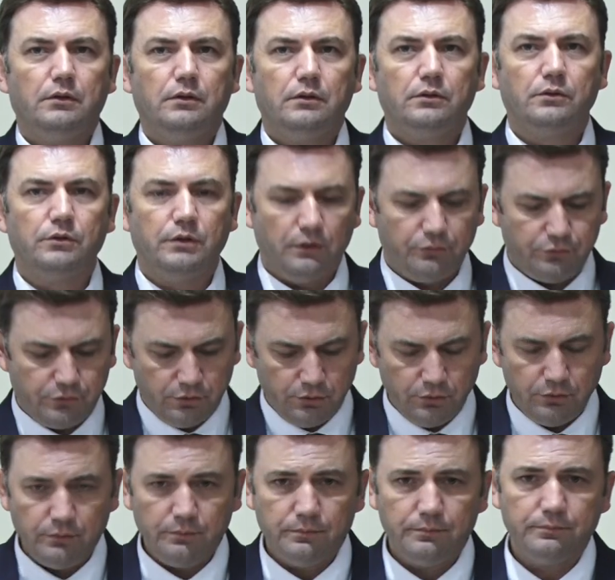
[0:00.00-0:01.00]
Good
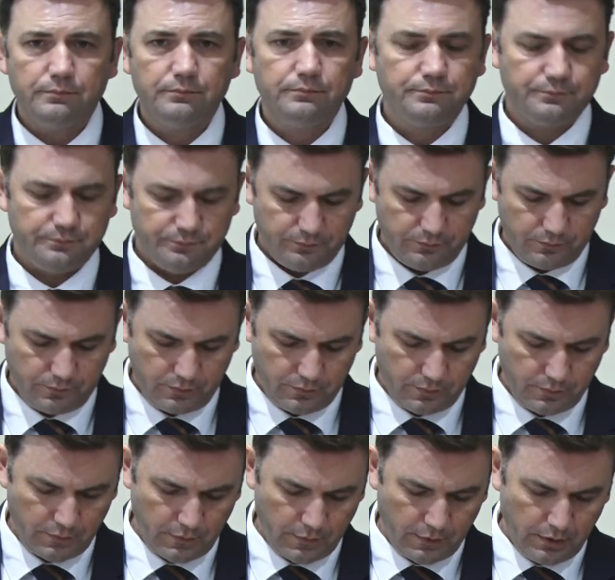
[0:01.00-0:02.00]
afternoon.
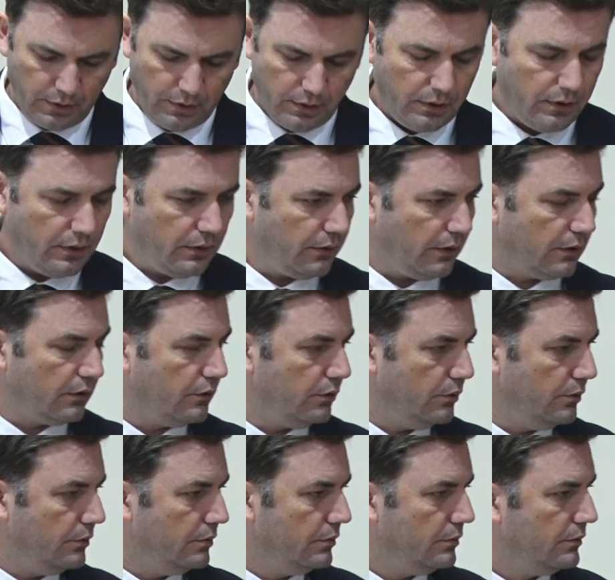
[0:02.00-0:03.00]
Thank
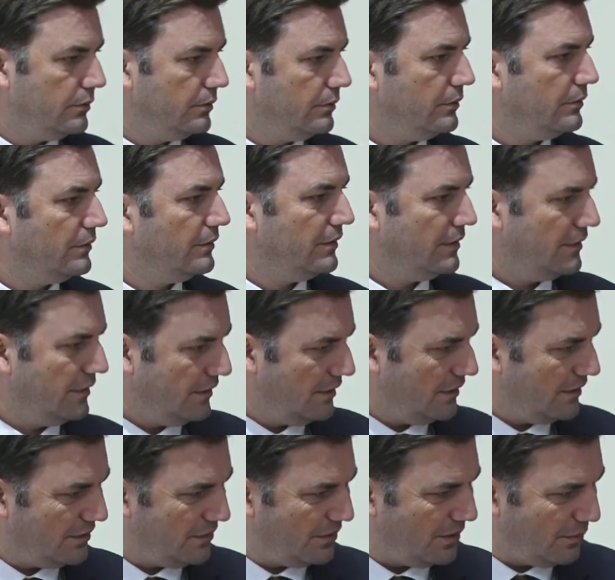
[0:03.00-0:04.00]
you,
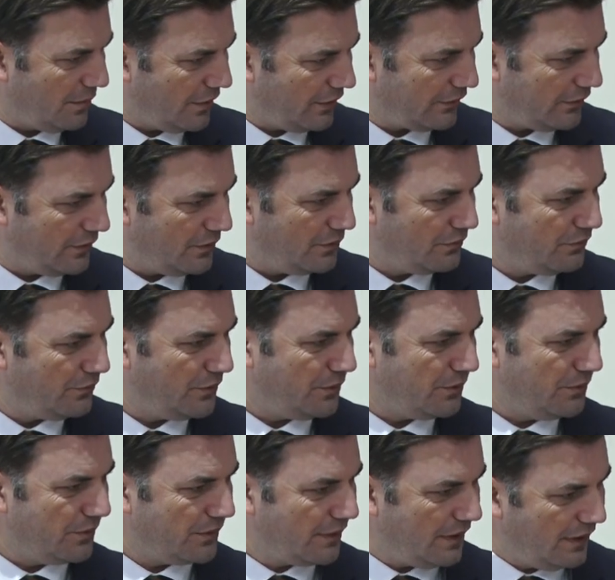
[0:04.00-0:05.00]
dear Ambassador, for
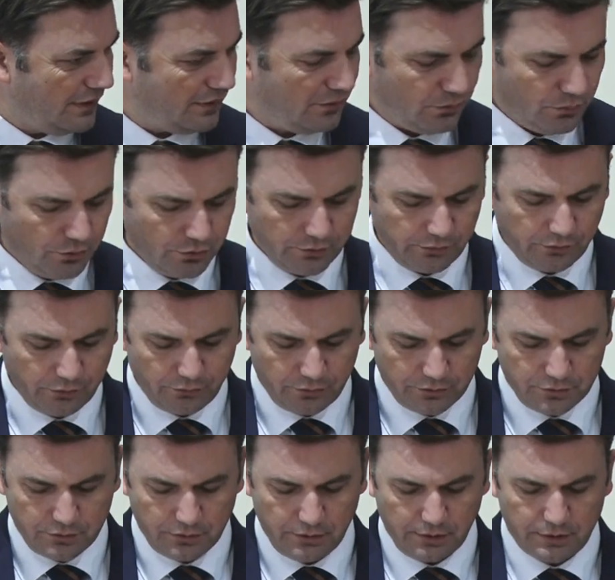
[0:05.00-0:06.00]
your kind words of
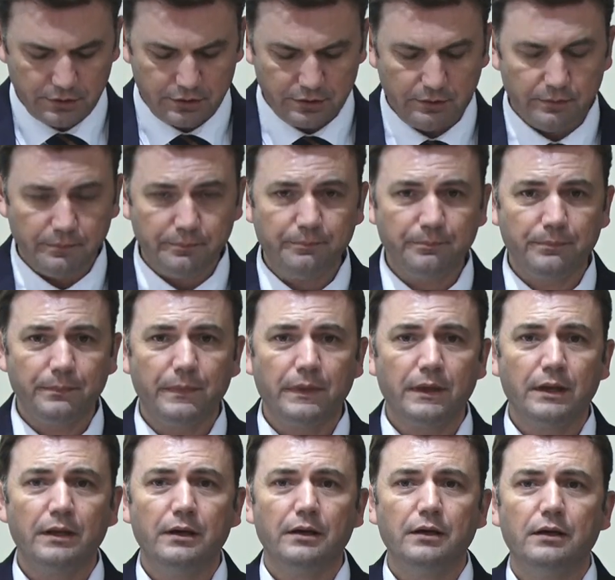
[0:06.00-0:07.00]
introduction.
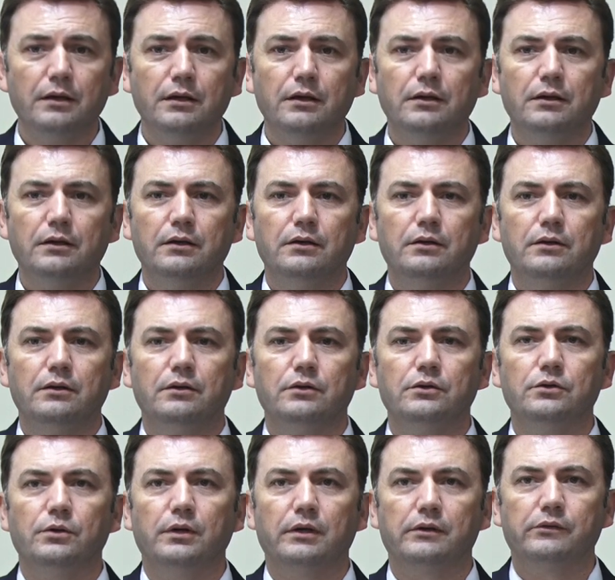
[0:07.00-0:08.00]

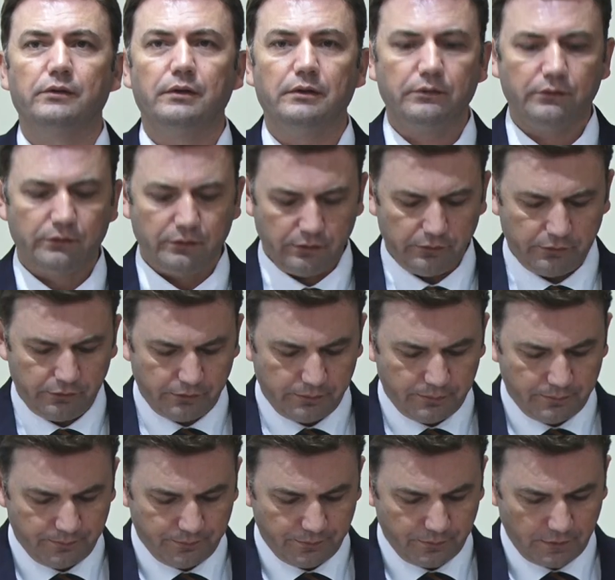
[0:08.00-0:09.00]
Your Excellencies,
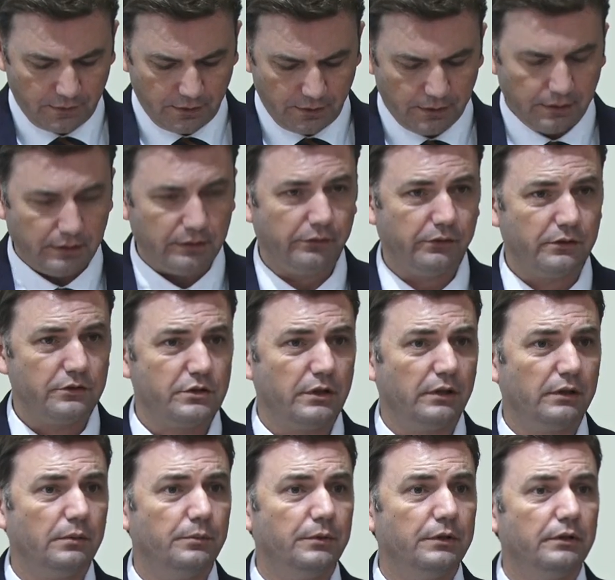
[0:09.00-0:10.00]
ladies and
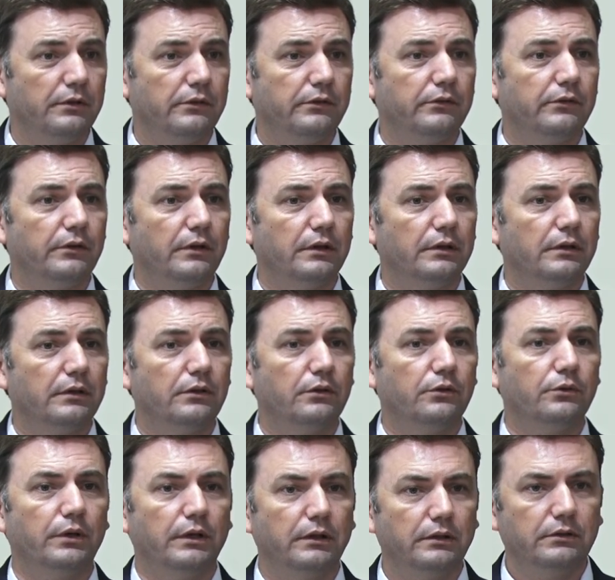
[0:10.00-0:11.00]
gentlemen, it's a
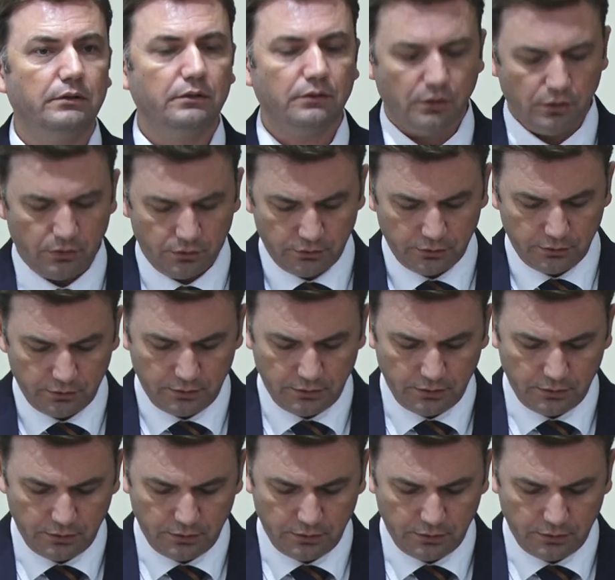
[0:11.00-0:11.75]
great honor